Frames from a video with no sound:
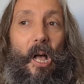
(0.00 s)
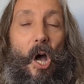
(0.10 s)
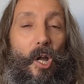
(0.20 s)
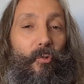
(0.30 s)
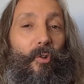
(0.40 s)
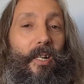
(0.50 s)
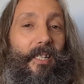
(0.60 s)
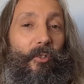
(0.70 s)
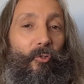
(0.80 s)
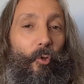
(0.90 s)
I
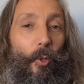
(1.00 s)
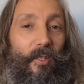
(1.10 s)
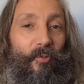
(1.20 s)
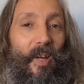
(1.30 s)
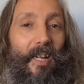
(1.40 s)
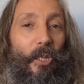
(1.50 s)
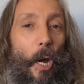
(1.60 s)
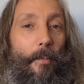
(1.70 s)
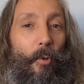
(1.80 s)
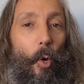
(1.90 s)
really enjoy the fact that
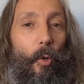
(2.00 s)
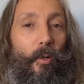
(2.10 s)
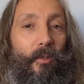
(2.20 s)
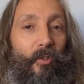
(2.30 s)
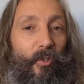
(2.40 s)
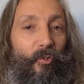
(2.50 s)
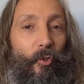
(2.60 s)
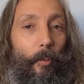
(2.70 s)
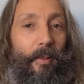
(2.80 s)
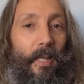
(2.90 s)
I'm not
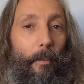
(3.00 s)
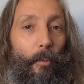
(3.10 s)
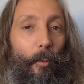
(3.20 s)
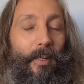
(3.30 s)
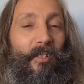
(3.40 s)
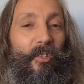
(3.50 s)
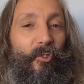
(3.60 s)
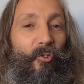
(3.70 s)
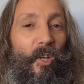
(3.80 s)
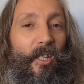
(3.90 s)
disturbing that moment. It's a
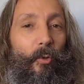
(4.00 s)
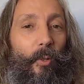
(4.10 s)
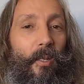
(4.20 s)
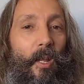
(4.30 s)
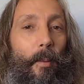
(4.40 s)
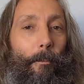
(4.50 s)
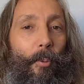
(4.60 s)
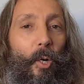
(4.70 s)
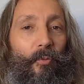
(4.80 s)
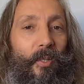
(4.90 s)
genuine,
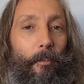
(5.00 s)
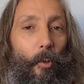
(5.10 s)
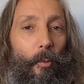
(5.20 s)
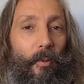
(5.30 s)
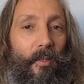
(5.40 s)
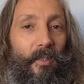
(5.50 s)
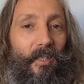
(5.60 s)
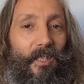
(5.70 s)
perfect moment.